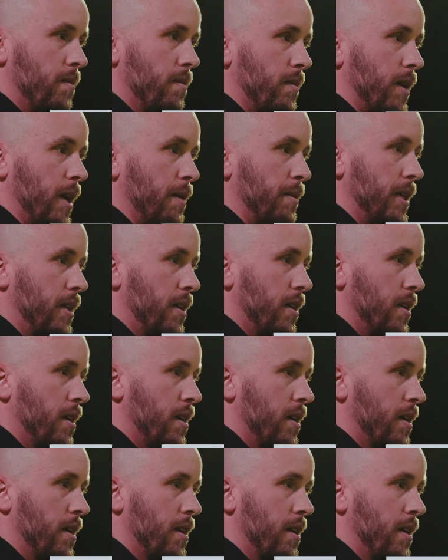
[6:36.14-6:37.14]
How many?
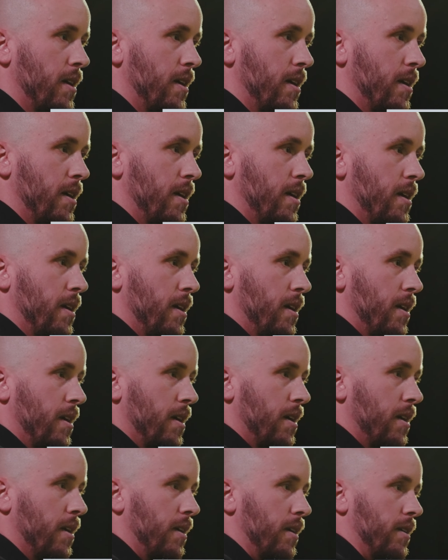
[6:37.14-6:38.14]

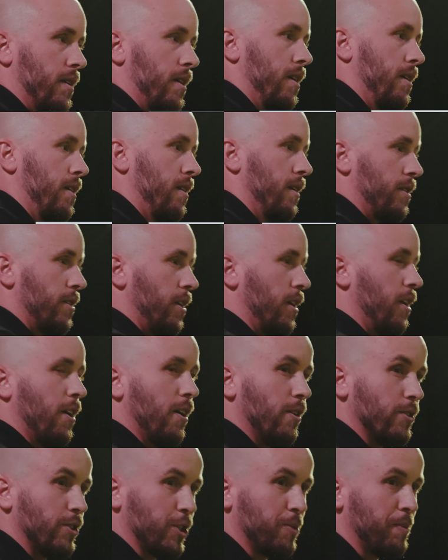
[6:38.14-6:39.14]
Okay, that's a lot.
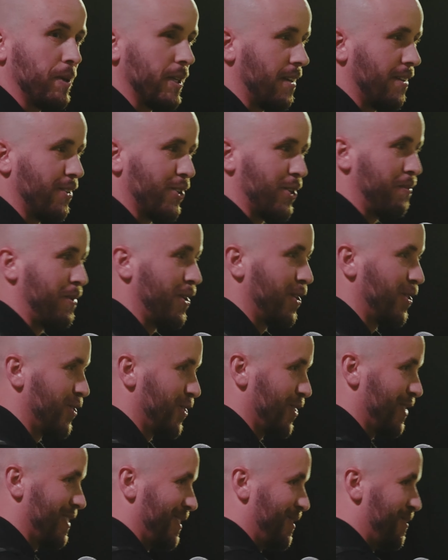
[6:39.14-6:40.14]
I was expecting like a couple of
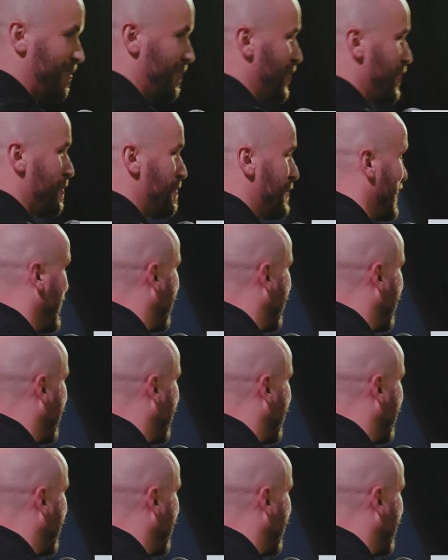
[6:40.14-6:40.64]
hundred, so you've done me